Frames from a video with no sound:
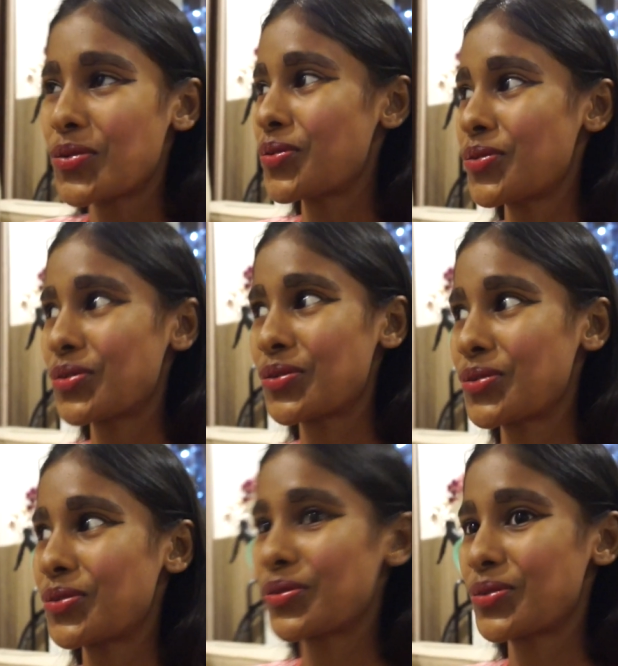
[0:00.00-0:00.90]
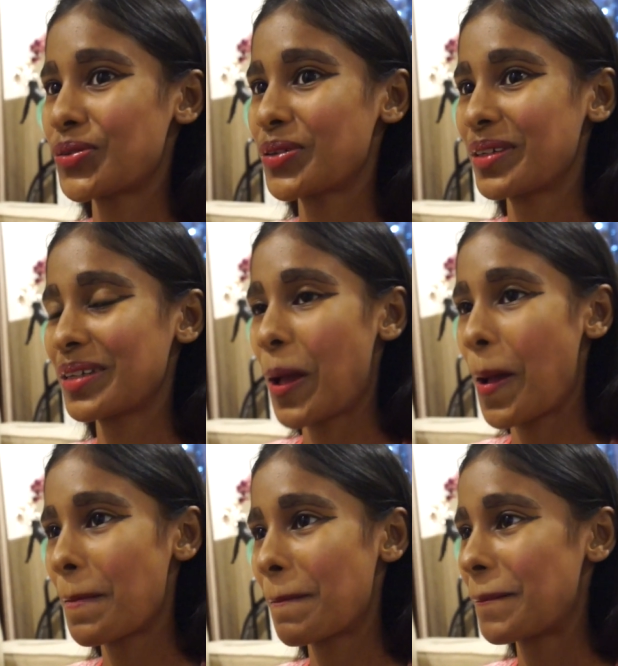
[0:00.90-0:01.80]
Ooh,
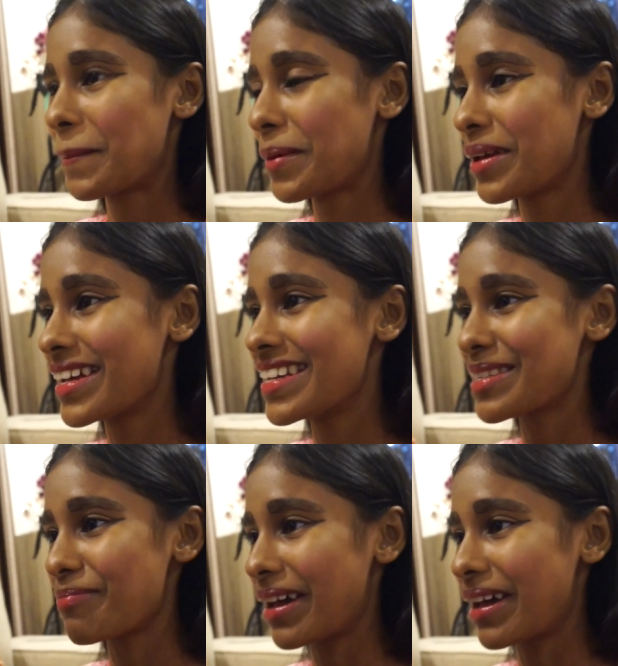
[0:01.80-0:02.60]
boy! Mm. Is it